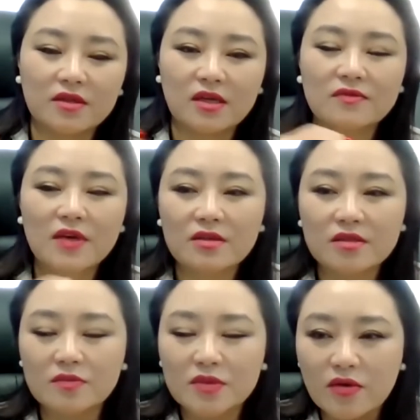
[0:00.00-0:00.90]
And that's why
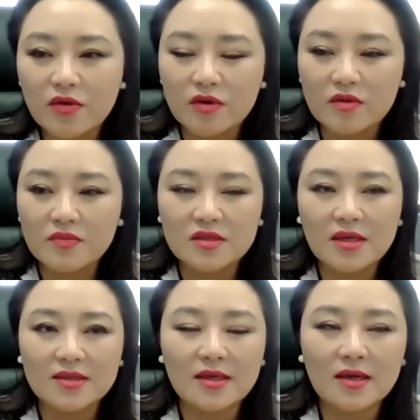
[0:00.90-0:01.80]
there's a psychotherapist
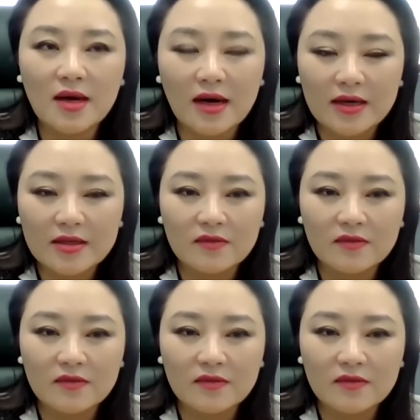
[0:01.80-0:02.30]
that's a guide,